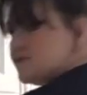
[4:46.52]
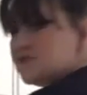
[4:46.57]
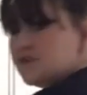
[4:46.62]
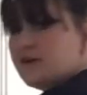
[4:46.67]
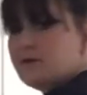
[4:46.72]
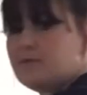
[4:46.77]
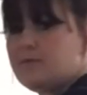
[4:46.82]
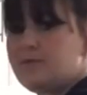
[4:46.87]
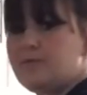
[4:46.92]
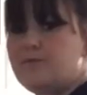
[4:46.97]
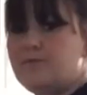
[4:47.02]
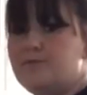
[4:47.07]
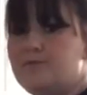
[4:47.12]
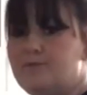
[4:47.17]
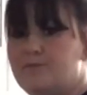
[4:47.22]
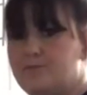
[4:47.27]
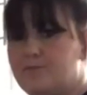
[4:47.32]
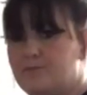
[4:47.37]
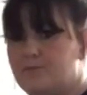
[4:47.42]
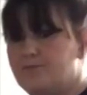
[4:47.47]
to
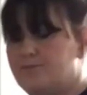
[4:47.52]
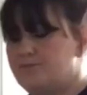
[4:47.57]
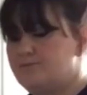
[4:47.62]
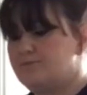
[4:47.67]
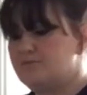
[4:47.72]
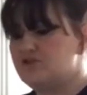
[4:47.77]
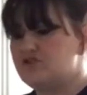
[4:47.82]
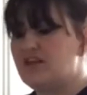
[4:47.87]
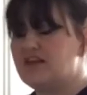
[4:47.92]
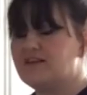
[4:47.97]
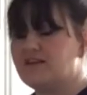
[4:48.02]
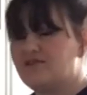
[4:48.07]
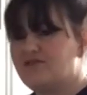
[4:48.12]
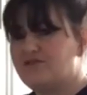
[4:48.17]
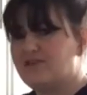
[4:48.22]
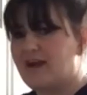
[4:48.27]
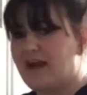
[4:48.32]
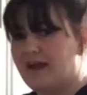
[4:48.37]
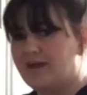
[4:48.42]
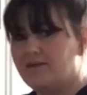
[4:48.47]
gently
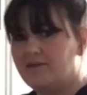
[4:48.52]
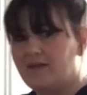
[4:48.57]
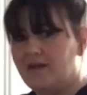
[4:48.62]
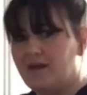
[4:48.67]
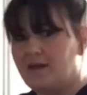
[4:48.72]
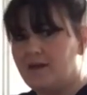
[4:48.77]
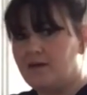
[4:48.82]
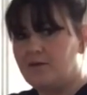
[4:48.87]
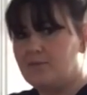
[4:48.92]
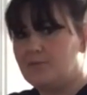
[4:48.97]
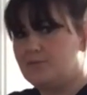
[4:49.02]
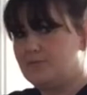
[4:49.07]
fry the